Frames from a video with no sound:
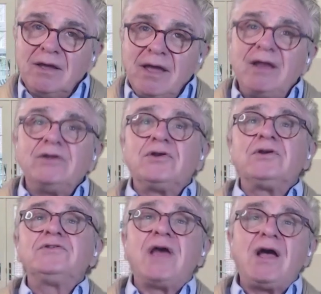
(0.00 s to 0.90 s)
And it
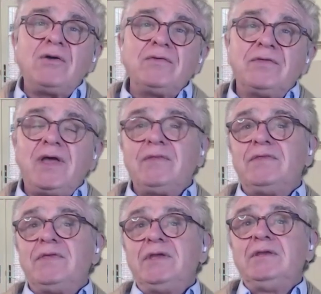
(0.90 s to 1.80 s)
turns out that
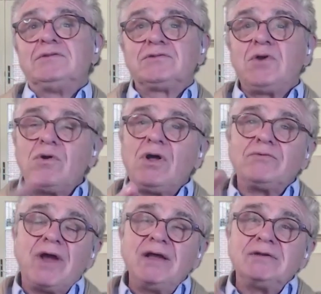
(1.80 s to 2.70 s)
the
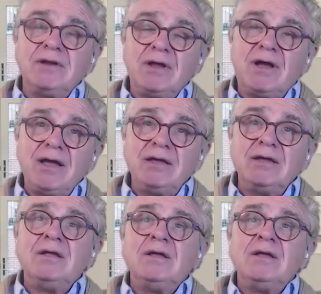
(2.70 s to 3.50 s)
so-called right to die